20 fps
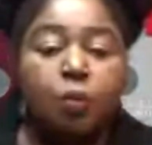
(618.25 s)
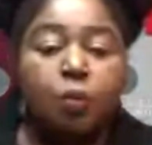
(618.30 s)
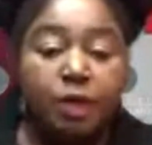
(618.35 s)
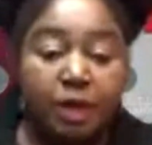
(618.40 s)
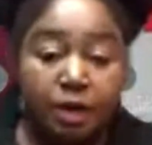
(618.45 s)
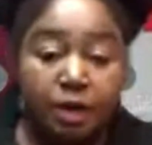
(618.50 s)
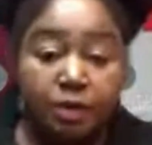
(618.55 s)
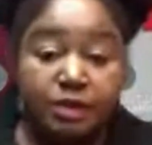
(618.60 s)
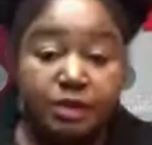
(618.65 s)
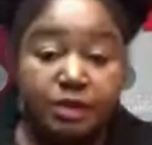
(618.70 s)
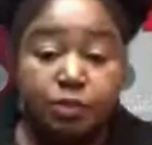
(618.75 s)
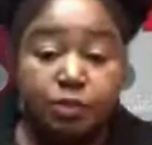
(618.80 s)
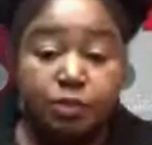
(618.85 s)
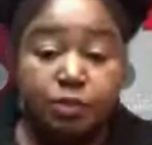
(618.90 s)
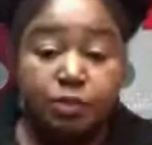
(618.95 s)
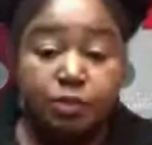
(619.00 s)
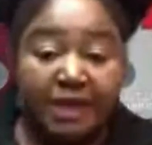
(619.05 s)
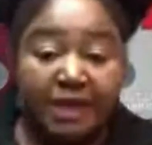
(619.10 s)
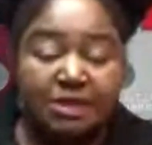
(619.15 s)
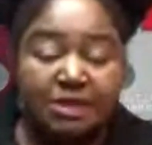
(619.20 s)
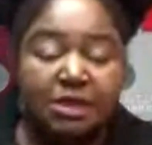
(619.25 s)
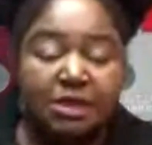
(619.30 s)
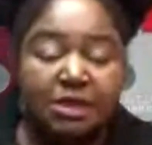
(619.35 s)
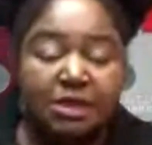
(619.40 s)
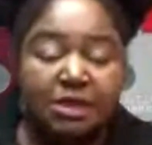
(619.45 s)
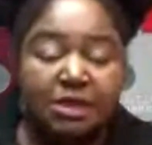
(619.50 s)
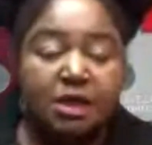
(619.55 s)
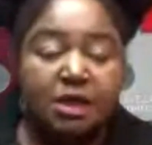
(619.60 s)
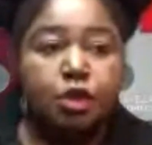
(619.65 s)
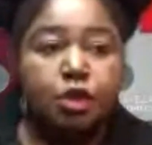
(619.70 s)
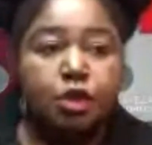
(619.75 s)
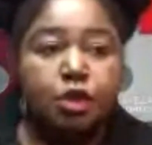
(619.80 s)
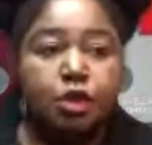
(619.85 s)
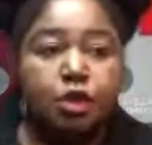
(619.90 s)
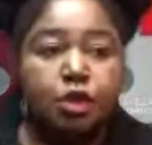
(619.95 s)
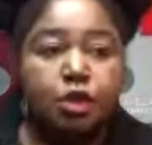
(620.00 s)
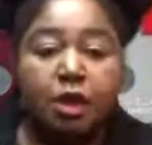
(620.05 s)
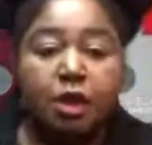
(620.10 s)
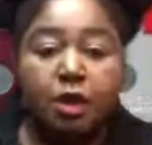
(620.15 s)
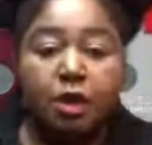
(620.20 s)
When your hair is wet,
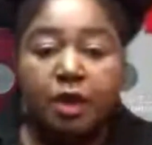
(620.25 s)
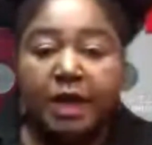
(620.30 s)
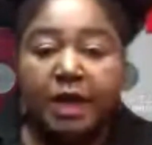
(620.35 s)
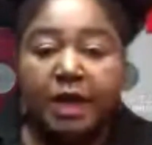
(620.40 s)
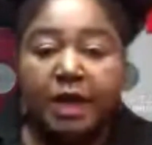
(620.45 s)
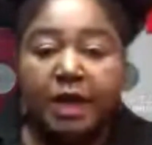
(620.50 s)
your hair